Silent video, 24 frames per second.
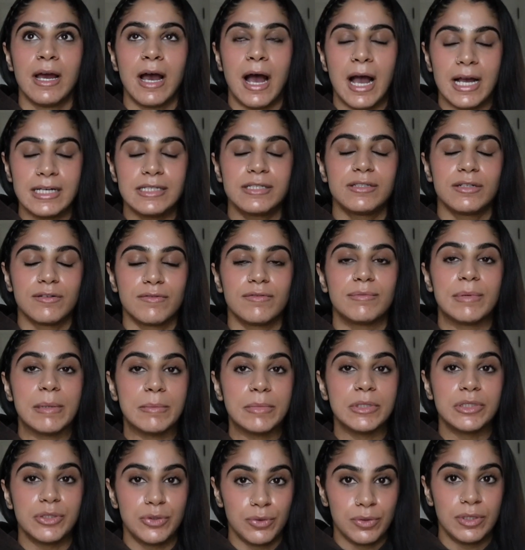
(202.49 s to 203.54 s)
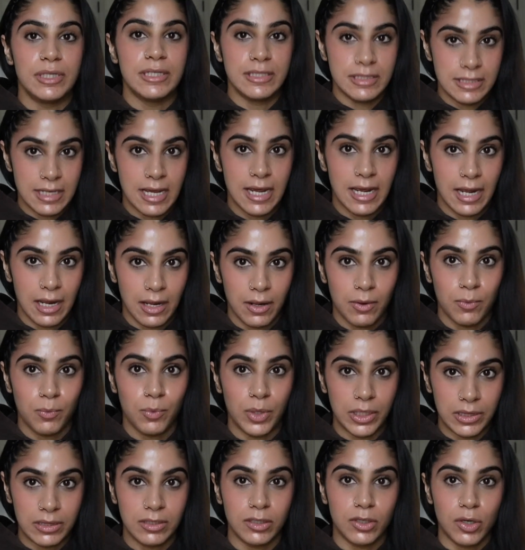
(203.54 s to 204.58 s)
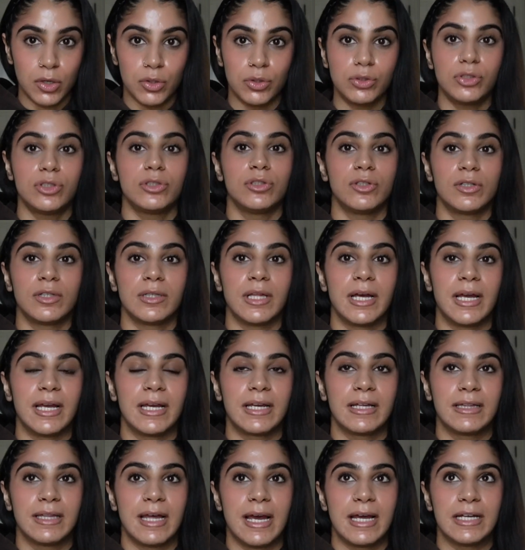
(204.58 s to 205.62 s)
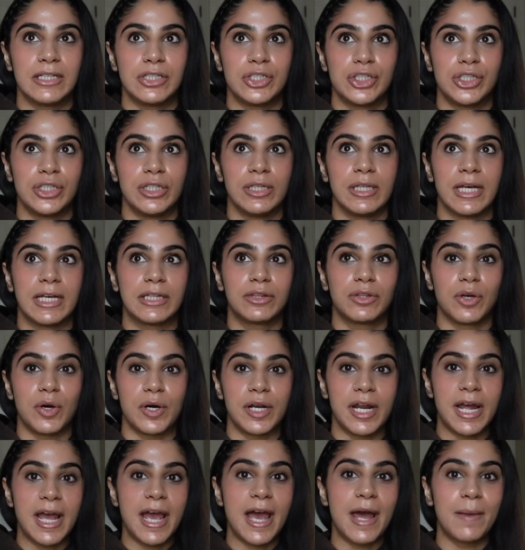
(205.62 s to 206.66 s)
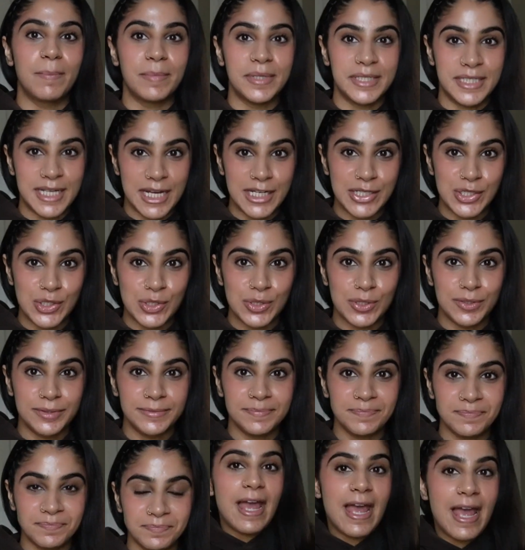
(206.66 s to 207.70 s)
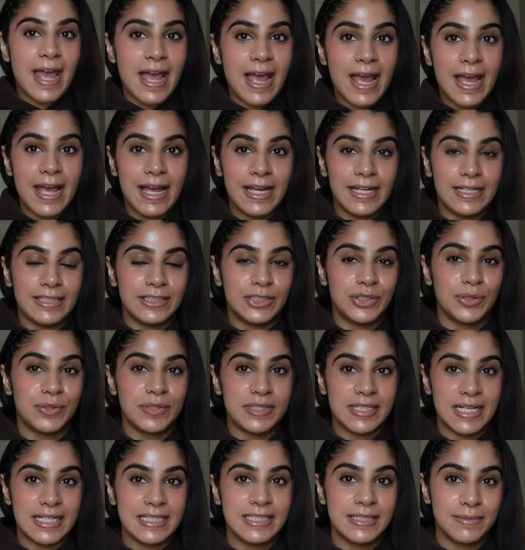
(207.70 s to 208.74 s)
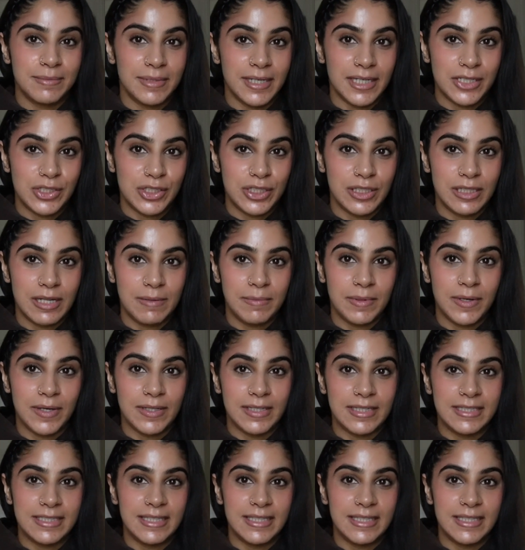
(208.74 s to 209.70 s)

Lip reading: I still remember to this day what the coach looked like, that she like thought I had potential. And she was nice to me and she let me on the